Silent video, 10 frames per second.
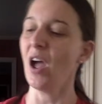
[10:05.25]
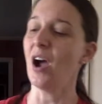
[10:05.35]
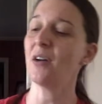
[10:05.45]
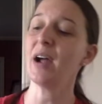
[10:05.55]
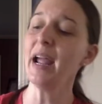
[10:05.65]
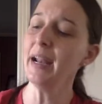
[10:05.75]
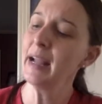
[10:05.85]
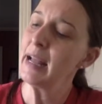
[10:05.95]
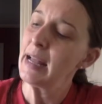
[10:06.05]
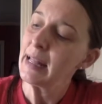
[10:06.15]
All right,
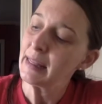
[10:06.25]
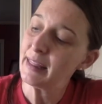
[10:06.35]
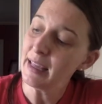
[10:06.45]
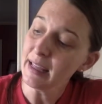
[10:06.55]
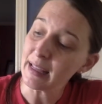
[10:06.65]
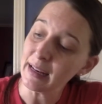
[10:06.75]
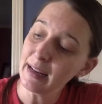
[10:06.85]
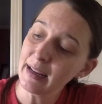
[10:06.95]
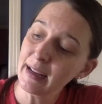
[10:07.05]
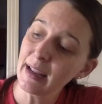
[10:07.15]

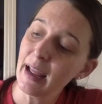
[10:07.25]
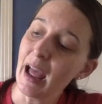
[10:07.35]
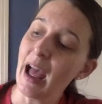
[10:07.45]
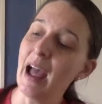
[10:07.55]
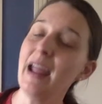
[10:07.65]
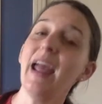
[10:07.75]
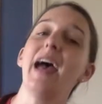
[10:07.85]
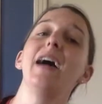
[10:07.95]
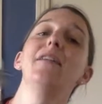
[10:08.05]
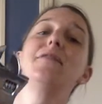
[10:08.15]
then I
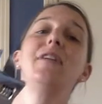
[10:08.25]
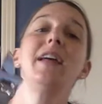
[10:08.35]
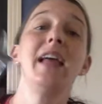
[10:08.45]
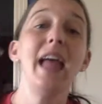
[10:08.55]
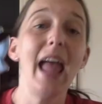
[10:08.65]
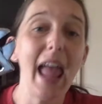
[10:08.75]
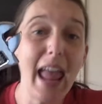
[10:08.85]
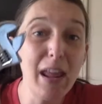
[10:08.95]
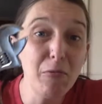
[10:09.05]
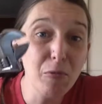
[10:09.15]
have
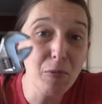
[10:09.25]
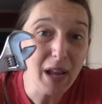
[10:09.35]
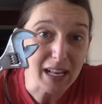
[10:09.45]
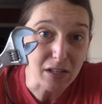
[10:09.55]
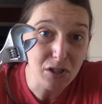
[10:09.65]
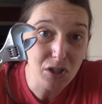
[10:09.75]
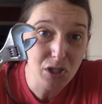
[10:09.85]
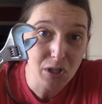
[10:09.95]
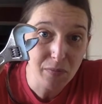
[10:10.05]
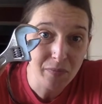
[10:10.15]
a wrench.
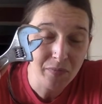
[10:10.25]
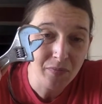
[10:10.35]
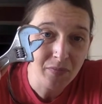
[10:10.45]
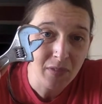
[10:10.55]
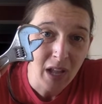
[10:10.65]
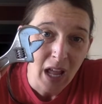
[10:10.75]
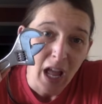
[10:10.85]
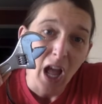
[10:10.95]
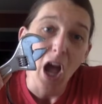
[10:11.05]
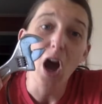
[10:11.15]

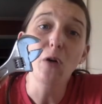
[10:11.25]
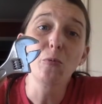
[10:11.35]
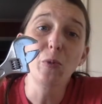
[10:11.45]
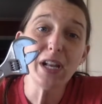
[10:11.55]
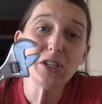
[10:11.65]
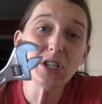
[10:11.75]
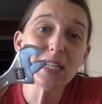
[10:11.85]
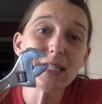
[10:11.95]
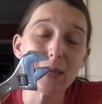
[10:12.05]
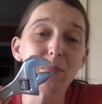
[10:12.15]
A wrench
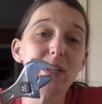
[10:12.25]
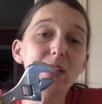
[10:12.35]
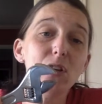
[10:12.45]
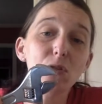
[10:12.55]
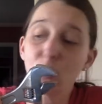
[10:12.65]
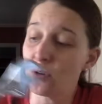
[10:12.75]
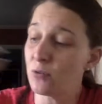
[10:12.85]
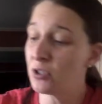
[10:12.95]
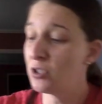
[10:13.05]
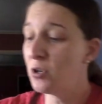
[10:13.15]
is something you
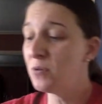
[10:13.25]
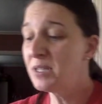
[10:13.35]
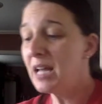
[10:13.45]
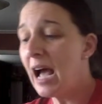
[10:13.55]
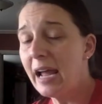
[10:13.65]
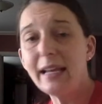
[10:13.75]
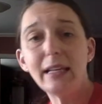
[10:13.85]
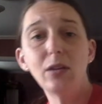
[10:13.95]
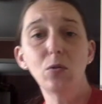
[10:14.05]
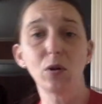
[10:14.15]
use to
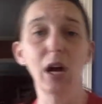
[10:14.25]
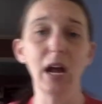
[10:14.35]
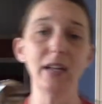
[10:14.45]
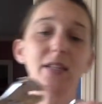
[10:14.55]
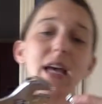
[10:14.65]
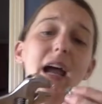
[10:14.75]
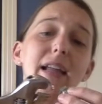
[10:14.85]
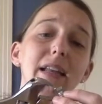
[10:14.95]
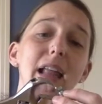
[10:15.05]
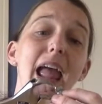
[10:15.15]
tighten or
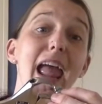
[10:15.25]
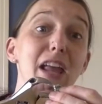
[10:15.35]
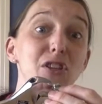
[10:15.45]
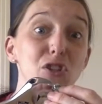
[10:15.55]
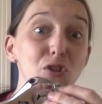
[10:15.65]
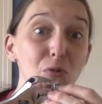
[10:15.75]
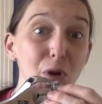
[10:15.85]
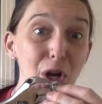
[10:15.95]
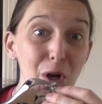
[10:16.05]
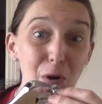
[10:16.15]
untighten a
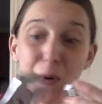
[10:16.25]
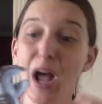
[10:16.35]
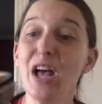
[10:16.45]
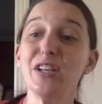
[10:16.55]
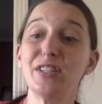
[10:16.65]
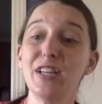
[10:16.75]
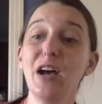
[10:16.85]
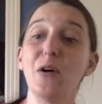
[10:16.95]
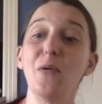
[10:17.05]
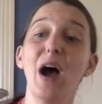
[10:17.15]
screw.
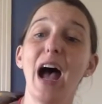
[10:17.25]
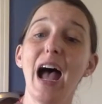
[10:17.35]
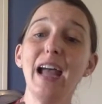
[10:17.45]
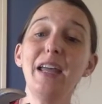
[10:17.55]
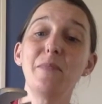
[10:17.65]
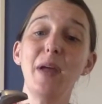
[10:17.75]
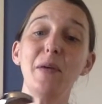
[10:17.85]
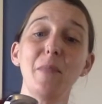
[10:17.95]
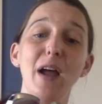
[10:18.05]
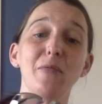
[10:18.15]
So I can make
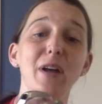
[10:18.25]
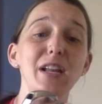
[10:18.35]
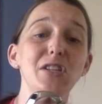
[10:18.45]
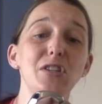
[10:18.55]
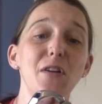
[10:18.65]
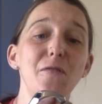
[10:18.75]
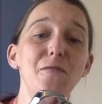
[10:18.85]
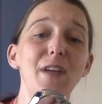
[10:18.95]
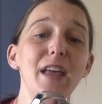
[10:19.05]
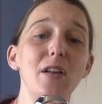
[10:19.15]
my wrench
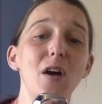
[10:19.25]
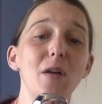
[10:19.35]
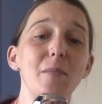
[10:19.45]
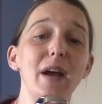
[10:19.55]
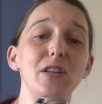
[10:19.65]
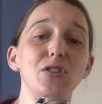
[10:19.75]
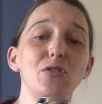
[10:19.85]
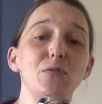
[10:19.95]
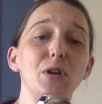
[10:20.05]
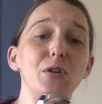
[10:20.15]
fit on my
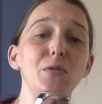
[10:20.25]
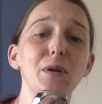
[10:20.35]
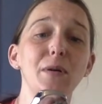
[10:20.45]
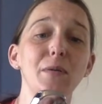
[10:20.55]
screw,